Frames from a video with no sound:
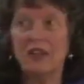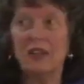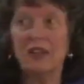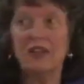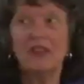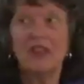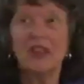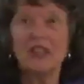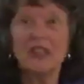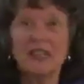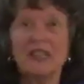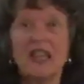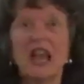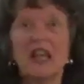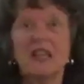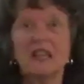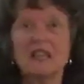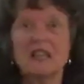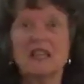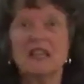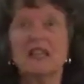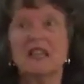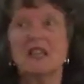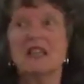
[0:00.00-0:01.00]
The
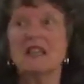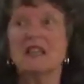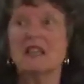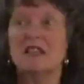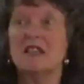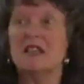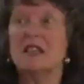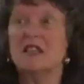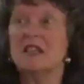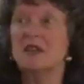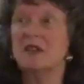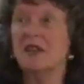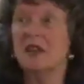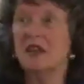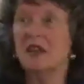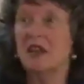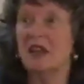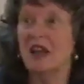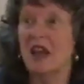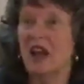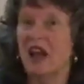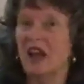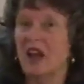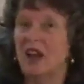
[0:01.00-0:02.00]
senses,
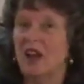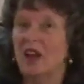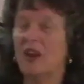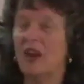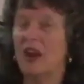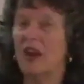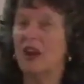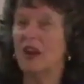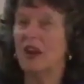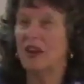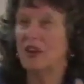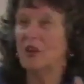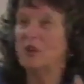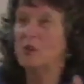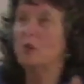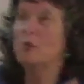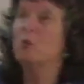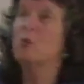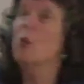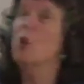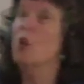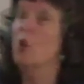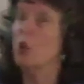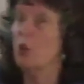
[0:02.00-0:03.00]
you
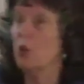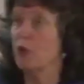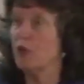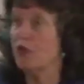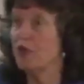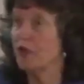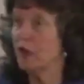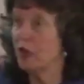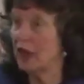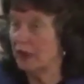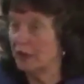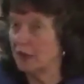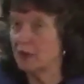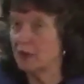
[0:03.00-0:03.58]
move in